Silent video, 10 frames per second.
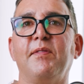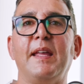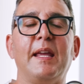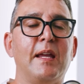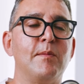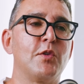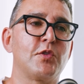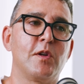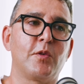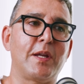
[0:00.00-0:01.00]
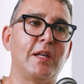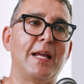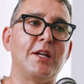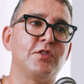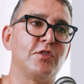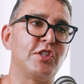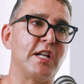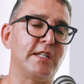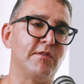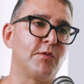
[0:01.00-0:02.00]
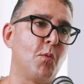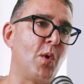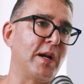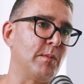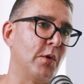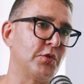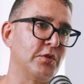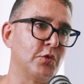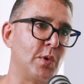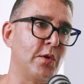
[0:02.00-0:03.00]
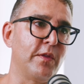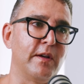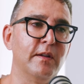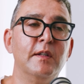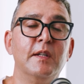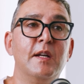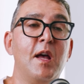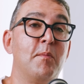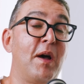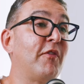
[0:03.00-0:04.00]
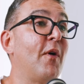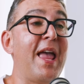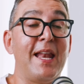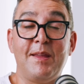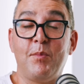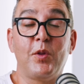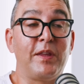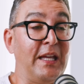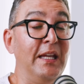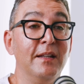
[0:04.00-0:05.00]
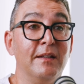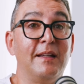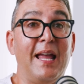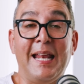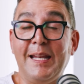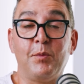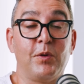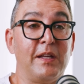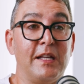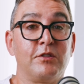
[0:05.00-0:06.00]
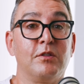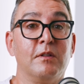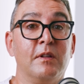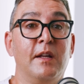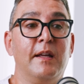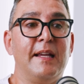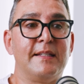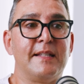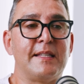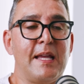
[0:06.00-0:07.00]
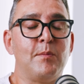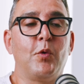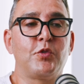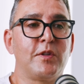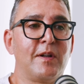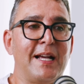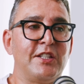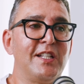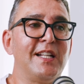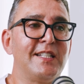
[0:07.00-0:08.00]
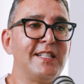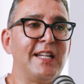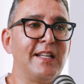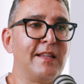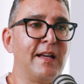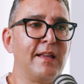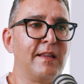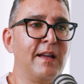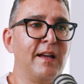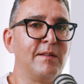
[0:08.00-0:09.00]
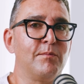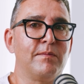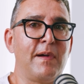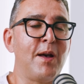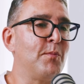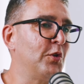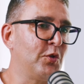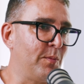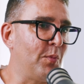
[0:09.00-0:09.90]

thing, emotional regulation, changing from one emotion to another. But for anybody at all, is this emotional agility that I bought you the